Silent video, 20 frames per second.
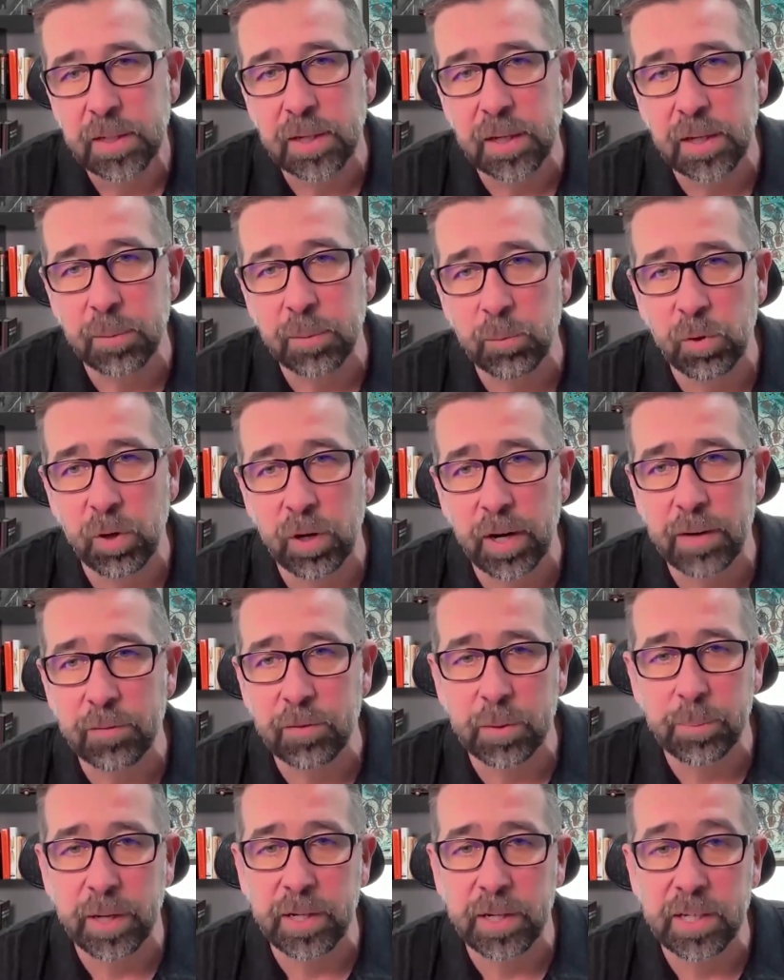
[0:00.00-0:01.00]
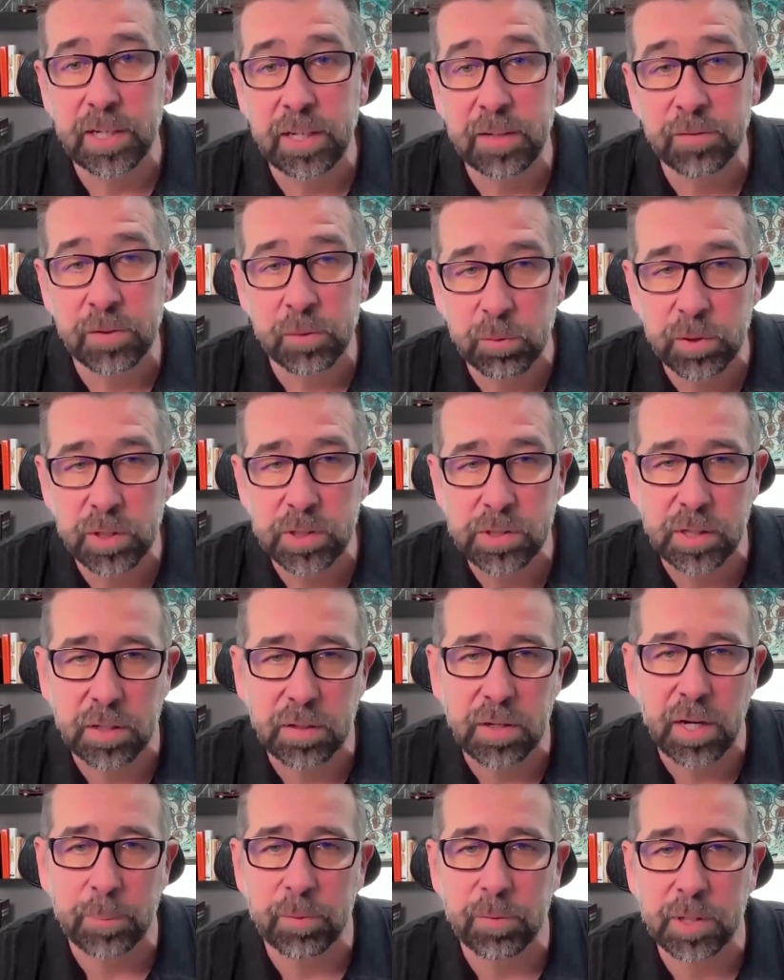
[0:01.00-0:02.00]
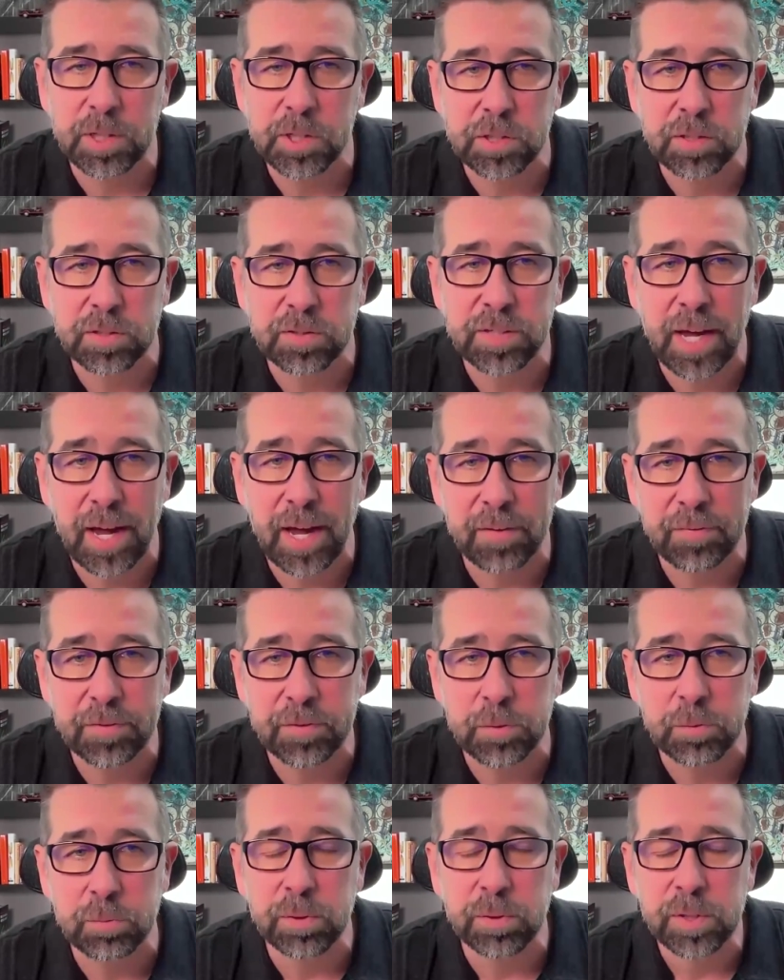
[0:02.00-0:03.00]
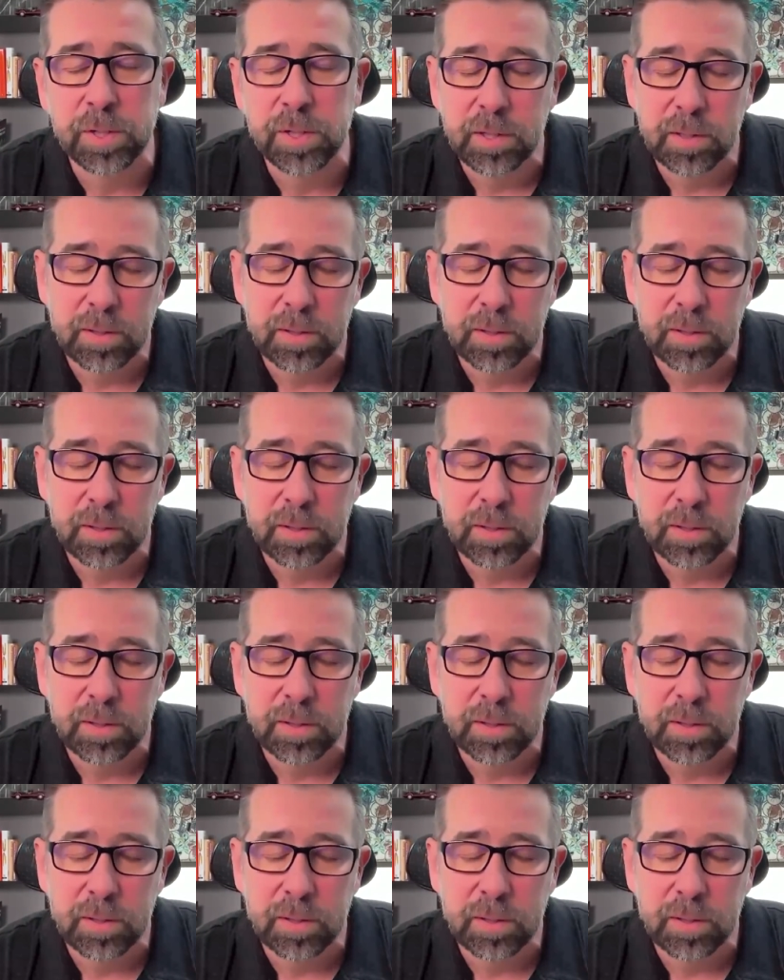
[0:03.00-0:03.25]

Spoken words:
where everybody, even retail operations, have to